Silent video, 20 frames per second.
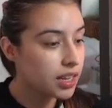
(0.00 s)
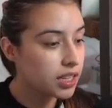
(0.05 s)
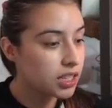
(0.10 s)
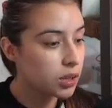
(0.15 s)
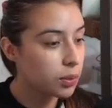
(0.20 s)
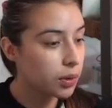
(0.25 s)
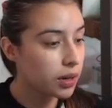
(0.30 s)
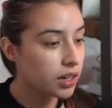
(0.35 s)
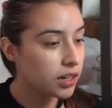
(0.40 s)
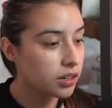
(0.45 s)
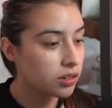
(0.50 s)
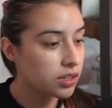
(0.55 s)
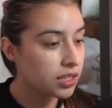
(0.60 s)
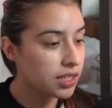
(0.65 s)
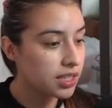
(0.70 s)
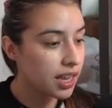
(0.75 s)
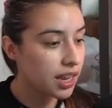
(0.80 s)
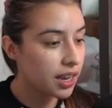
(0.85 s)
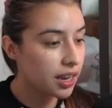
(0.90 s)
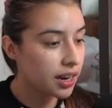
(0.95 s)
So we're going to do
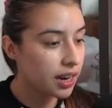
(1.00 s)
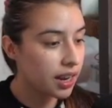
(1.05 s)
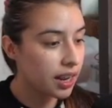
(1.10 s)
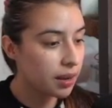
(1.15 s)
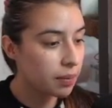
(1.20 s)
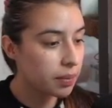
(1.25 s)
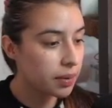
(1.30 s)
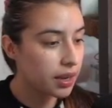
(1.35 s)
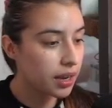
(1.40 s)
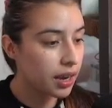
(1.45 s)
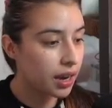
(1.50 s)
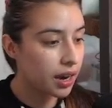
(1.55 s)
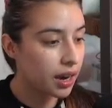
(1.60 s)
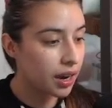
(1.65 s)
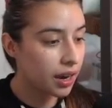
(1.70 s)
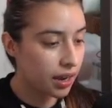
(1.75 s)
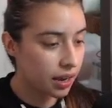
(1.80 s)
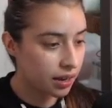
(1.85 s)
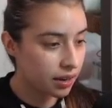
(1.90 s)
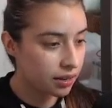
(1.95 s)
set
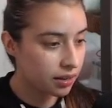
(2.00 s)
API